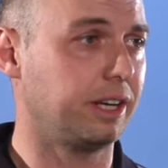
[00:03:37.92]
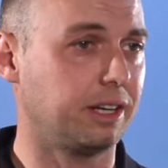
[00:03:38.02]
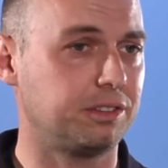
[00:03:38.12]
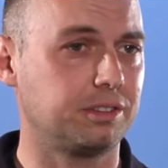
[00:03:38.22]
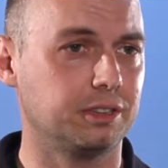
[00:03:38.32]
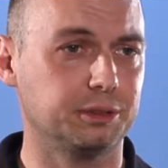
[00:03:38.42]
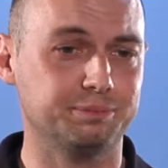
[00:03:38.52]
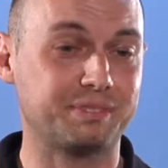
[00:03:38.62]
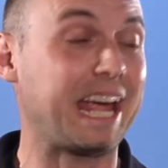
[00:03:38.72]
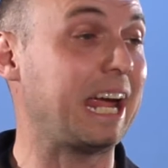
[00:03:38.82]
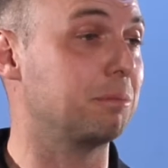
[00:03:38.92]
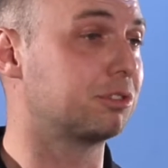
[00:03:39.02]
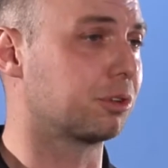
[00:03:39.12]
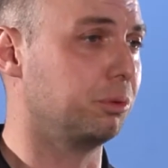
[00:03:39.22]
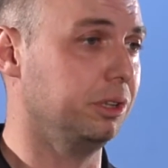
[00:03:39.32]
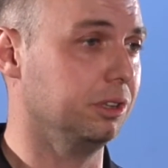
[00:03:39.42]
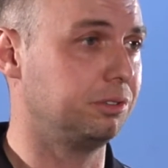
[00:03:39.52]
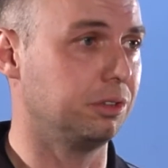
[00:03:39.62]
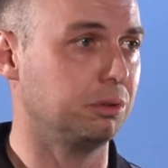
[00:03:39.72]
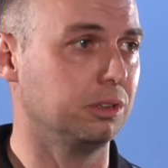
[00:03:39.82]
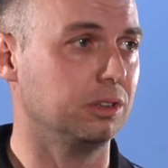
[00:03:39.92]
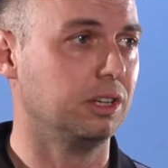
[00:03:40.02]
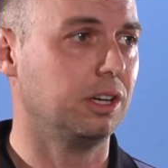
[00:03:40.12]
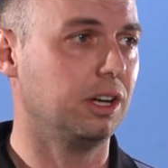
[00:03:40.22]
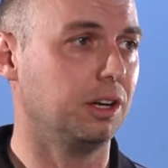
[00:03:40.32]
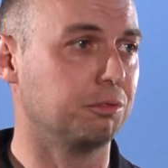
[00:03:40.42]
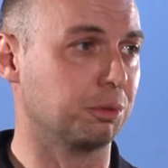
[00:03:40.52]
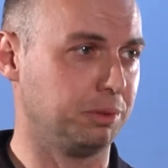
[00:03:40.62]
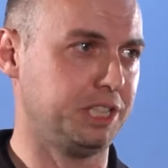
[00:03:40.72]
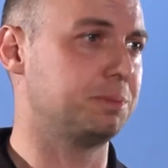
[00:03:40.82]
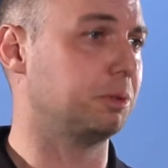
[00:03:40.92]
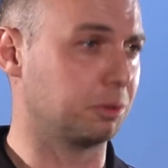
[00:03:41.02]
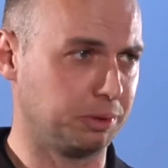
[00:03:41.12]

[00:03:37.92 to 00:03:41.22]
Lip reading: that hamster wheel, if you will, of replacement.